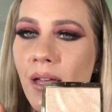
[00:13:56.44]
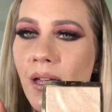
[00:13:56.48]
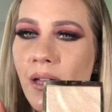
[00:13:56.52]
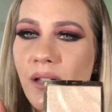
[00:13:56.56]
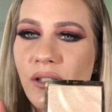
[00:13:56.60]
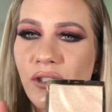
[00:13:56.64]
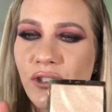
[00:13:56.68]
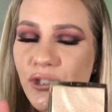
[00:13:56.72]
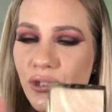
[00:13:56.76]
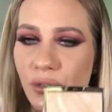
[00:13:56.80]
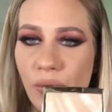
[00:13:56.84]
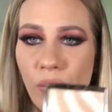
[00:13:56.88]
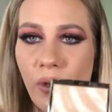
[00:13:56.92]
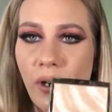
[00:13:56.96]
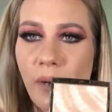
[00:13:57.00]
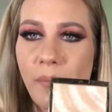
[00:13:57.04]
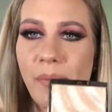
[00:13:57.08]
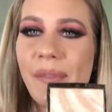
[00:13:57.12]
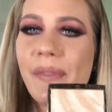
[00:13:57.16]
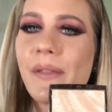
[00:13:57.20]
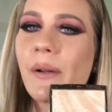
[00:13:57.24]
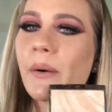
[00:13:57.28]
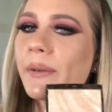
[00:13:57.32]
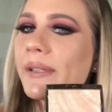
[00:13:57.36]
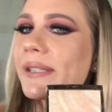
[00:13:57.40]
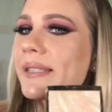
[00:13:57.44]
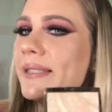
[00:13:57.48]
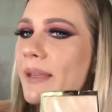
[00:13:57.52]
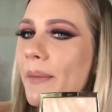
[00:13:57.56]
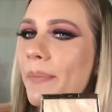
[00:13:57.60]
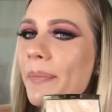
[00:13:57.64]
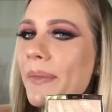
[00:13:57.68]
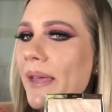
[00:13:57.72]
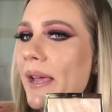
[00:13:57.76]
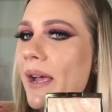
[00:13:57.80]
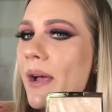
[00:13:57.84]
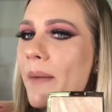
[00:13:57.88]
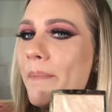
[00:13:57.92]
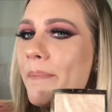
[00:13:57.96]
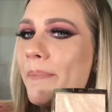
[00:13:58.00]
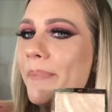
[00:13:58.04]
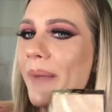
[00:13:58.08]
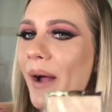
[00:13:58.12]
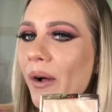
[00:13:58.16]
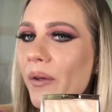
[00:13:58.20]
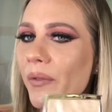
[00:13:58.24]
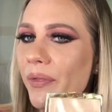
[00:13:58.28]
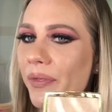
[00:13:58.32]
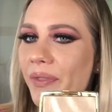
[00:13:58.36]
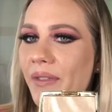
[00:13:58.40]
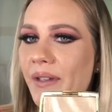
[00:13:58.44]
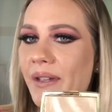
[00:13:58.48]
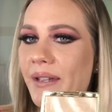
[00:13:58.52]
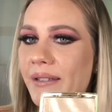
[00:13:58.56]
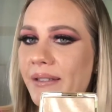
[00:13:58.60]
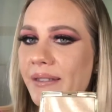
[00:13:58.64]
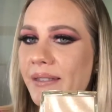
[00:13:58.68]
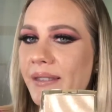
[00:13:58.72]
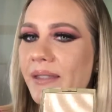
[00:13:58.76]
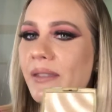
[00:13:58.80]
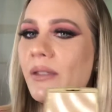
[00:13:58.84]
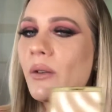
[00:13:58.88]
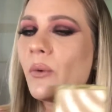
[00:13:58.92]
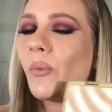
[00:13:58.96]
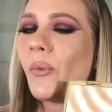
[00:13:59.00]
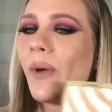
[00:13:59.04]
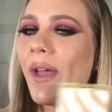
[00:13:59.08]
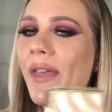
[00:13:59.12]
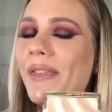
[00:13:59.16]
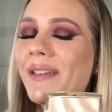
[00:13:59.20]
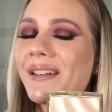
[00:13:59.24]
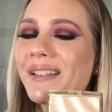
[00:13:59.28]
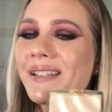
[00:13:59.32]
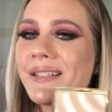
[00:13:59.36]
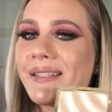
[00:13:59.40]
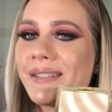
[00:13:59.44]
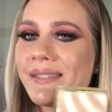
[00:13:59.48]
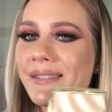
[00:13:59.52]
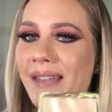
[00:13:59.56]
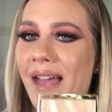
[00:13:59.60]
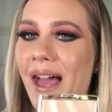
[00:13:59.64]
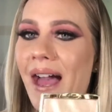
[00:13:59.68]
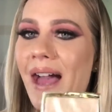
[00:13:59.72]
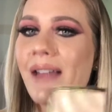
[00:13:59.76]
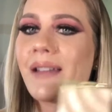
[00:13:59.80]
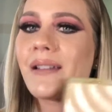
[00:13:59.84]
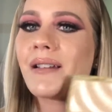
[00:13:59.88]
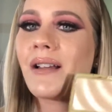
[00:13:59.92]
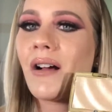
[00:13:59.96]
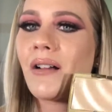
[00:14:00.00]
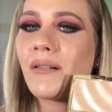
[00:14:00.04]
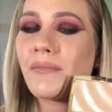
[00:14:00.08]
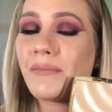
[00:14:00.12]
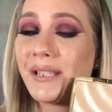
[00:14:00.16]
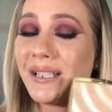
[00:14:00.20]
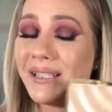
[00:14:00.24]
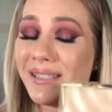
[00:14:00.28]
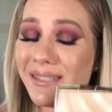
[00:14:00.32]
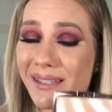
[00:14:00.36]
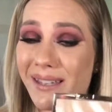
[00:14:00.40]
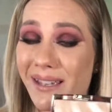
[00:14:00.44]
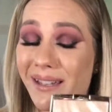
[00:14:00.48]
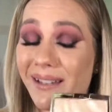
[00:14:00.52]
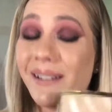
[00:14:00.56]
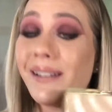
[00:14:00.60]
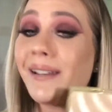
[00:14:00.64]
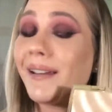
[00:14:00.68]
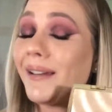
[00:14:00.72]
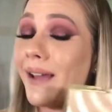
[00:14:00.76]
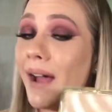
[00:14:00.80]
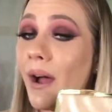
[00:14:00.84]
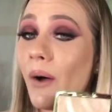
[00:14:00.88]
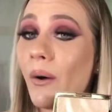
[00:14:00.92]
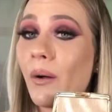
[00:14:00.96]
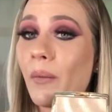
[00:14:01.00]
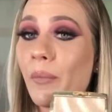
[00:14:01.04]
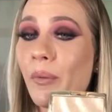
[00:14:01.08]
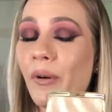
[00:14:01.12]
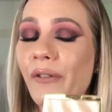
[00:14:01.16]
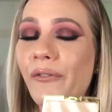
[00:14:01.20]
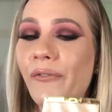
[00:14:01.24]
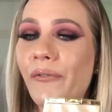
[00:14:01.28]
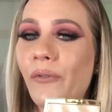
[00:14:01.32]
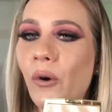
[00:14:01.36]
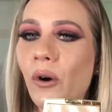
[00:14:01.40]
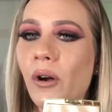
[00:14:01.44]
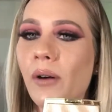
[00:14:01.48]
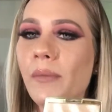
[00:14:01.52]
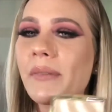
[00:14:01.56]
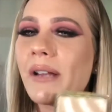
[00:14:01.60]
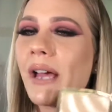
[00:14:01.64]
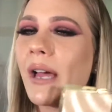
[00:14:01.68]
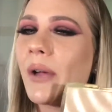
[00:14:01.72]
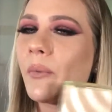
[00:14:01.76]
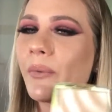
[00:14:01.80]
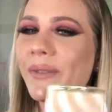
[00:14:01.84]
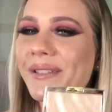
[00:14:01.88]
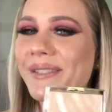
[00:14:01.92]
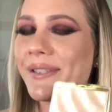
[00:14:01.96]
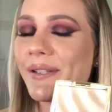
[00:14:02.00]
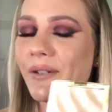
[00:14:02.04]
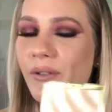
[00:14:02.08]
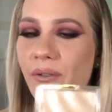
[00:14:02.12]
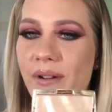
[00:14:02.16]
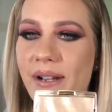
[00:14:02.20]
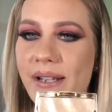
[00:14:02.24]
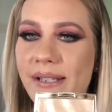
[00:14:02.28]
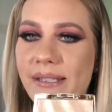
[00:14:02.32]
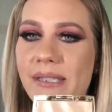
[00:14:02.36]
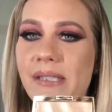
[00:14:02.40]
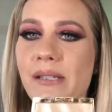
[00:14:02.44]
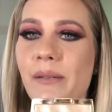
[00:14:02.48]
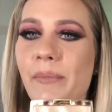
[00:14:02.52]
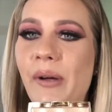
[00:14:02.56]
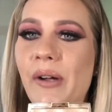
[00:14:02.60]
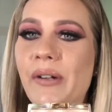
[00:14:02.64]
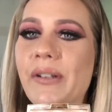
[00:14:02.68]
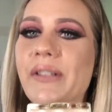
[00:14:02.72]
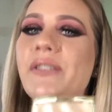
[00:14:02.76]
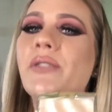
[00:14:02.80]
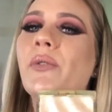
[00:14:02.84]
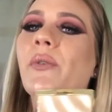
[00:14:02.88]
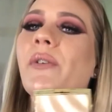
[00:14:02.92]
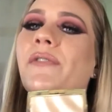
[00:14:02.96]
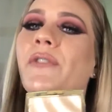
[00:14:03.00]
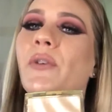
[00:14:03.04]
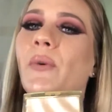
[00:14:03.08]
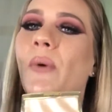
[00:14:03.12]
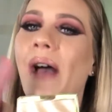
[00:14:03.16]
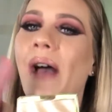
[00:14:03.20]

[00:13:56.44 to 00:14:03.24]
sure, but there was something about this and the way that it sat on my skin and how it performed. I wasn't crazy about it. So if you